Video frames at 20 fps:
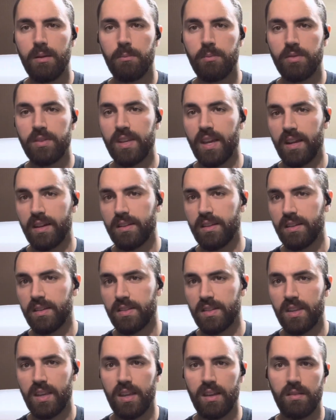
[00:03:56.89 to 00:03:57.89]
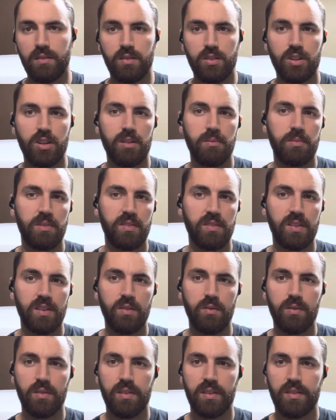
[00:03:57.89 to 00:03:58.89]
protect us, can't legitimately
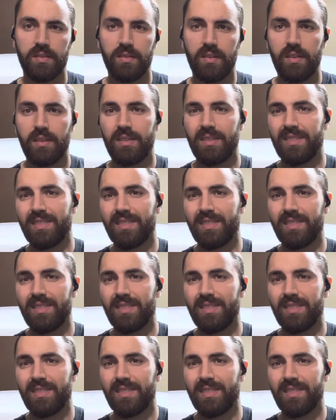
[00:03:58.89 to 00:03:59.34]
do anything like it.